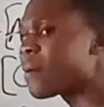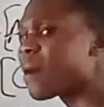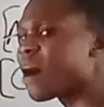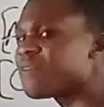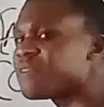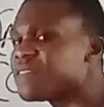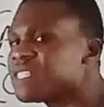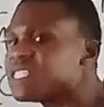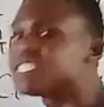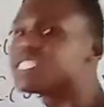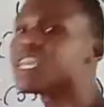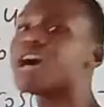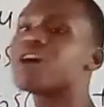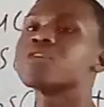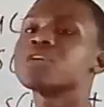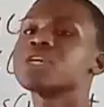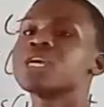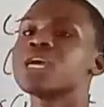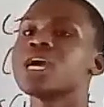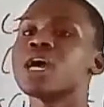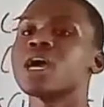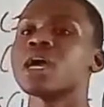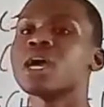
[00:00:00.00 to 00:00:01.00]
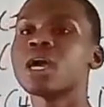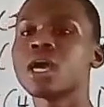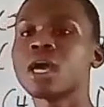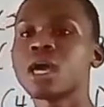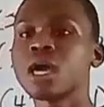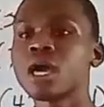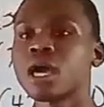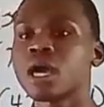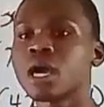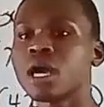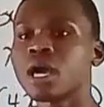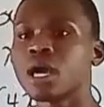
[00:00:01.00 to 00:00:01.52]
having 0 here,
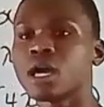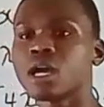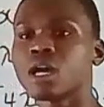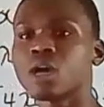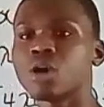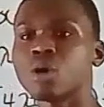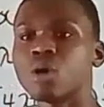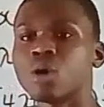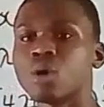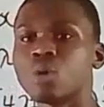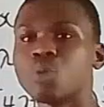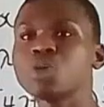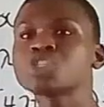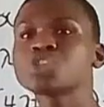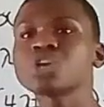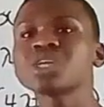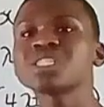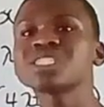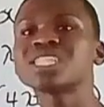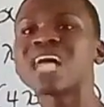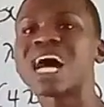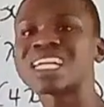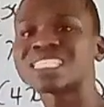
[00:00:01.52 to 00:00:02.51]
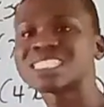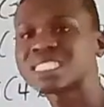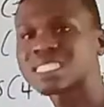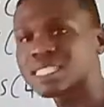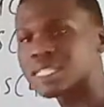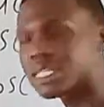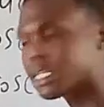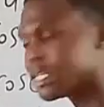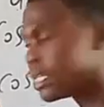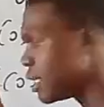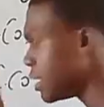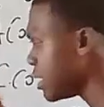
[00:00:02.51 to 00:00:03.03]
which shows that
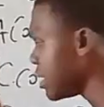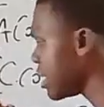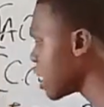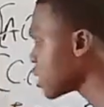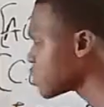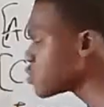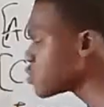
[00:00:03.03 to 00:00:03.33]
there's